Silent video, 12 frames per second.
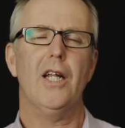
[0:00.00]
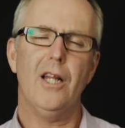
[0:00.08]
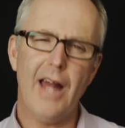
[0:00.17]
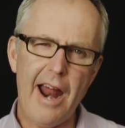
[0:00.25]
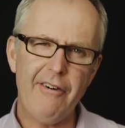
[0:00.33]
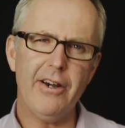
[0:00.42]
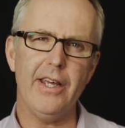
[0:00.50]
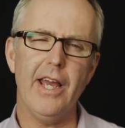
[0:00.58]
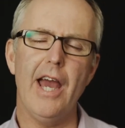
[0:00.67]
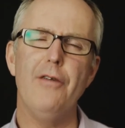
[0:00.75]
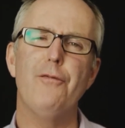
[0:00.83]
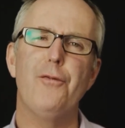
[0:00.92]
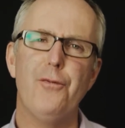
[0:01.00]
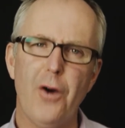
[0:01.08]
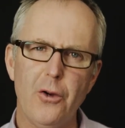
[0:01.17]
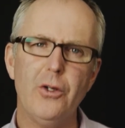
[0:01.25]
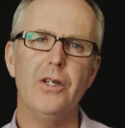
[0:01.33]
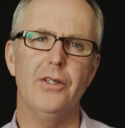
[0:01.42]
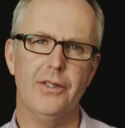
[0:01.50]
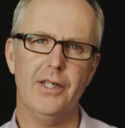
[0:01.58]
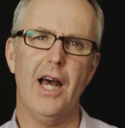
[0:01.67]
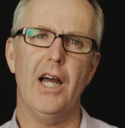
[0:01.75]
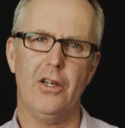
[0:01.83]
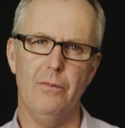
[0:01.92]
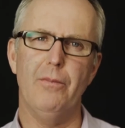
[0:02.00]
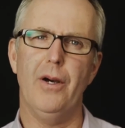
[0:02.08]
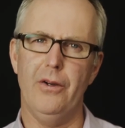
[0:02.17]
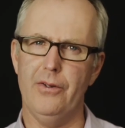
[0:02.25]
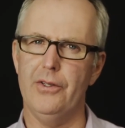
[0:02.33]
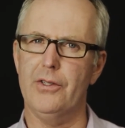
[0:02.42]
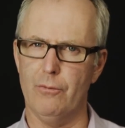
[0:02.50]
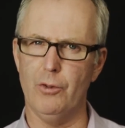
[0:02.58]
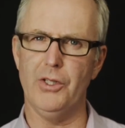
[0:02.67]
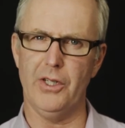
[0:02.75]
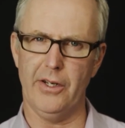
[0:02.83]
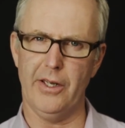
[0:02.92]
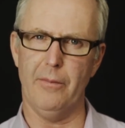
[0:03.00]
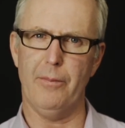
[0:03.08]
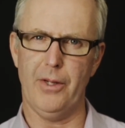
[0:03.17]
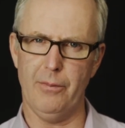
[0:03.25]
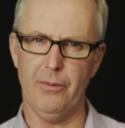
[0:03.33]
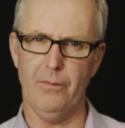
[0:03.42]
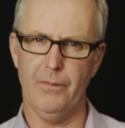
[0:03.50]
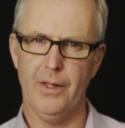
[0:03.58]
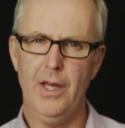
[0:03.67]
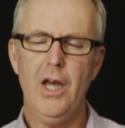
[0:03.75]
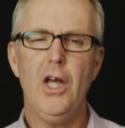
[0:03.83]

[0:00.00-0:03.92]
Clarity and focus are components of resilient people.